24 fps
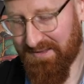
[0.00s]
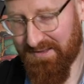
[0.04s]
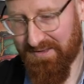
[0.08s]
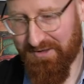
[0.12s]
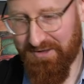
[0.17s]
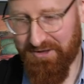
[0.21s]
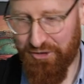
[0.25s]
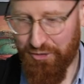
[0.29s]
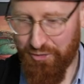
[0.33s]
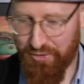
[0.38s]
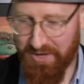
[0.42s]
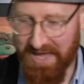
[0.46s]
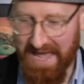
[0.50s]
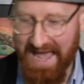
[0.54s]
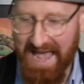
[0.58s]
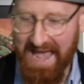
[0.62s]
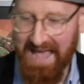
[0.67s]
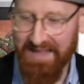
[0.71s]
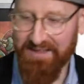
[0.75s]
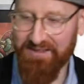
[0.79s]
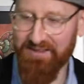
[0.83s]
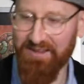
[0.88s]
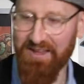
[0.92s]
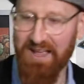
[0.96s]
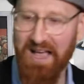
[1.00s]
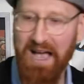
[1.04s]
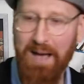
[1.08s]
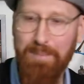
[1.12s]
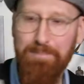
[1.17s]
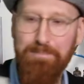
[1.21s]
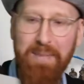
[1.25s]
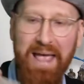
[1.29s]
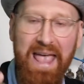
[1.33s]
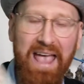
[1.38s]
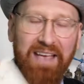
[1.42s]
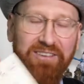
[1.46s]
you get a
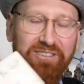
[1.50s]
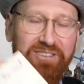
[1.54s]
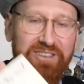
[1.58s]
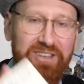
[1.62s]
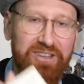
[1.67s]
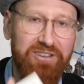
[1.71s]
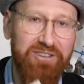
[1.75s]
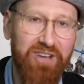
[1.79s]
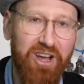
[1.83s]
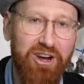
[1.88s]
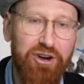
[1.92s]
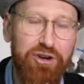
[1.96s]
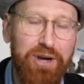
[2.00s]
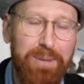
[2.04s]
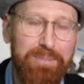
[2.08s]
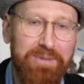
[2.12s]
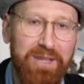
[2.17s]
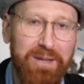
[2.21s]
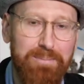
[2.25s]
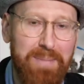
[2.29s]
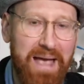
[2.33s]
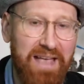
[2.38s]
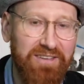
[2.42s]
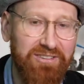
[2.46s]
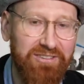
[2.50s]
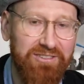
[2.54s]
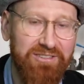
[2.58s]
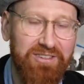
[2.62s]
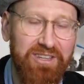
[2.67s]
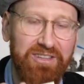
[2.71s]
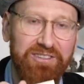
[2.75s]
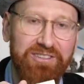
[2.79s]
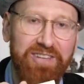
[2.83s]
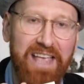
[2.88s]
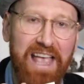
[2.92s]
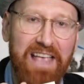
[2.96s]
message, a cryptic message
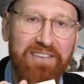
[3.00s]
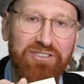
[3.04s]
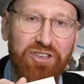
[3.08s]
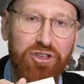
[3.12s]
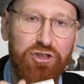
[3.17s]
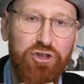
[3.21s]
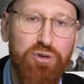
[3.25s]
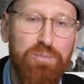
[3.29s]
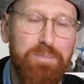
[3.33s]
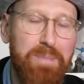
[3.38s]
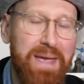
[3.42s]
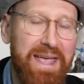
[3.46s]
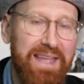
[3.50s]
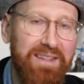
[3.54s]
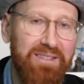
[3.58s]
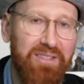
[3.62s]
that says, "You made